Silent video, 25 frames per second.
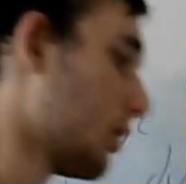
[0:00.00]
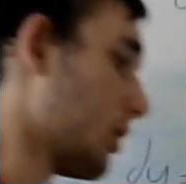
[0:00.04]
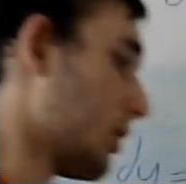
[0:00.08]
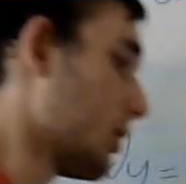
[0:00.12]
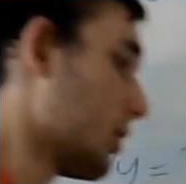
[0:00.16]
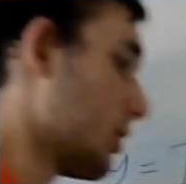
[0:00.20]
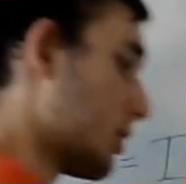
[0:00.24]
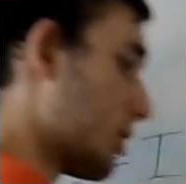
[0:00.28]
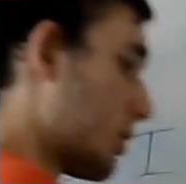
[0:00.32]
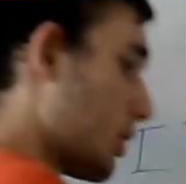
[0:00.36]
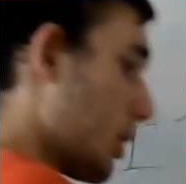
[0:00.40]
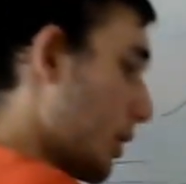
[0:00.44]

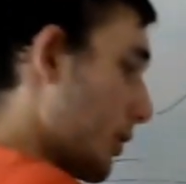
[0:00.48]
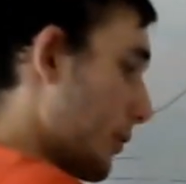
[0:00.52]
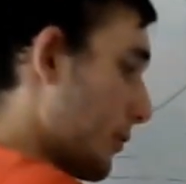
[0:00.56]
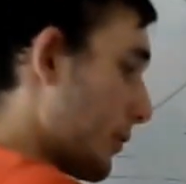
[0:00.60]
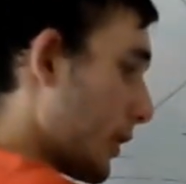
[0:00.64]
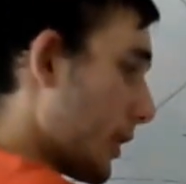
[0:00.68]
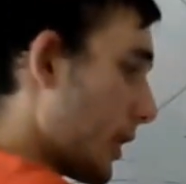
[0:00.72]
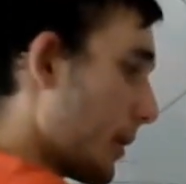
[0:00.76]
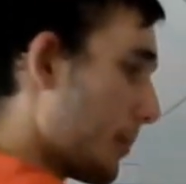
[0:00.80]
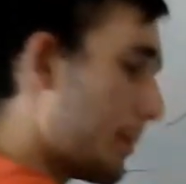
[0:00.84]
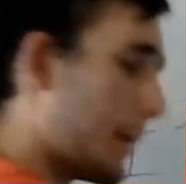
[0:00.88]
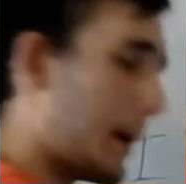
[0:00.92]
So for
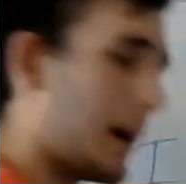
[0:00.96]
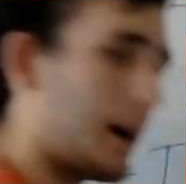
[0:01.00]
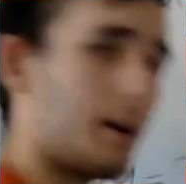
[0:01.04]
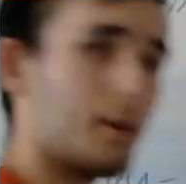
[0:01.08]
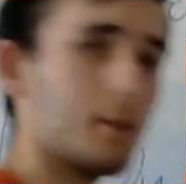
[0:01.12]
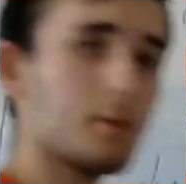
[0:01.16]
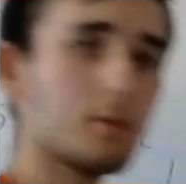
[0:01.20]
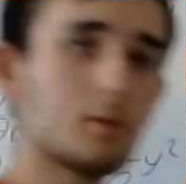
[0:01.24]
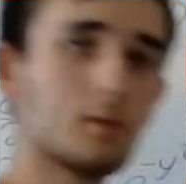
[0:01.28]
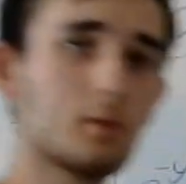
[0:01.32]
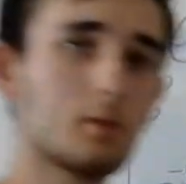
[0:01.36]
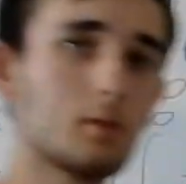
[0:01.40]
the
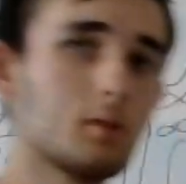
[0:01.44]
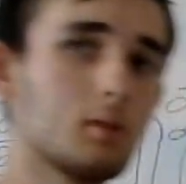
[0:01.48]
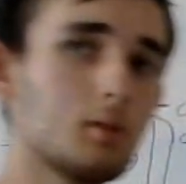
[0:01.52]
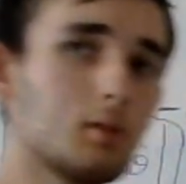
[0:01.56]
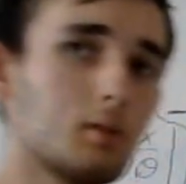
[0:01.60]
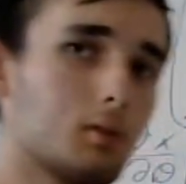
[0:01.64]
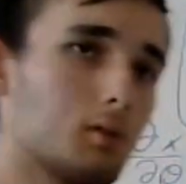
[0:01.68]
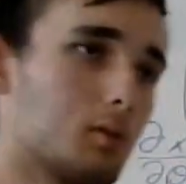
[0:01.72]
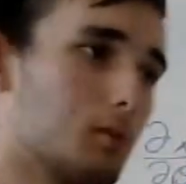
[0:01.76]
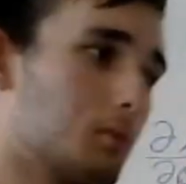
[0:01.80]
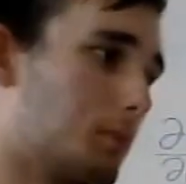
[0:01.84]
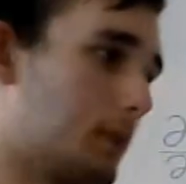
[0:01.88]
bounds,
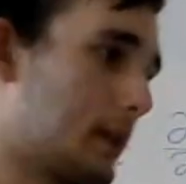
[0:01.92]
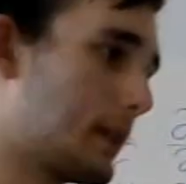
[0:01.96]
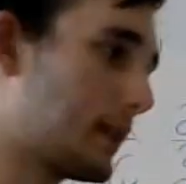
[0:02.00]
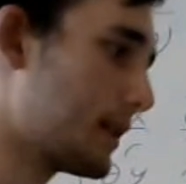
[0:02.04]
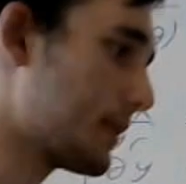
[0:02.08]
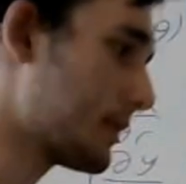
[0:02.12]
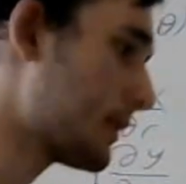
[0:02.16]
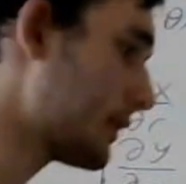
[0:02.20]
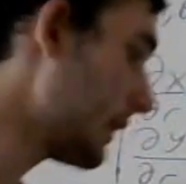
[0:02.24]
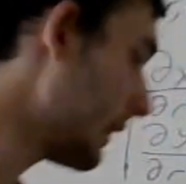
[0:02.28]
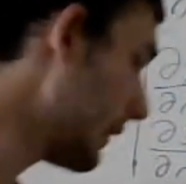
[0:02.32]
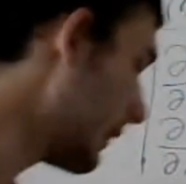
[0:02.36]
we can
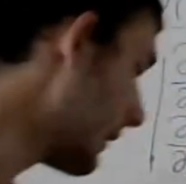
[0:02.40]
say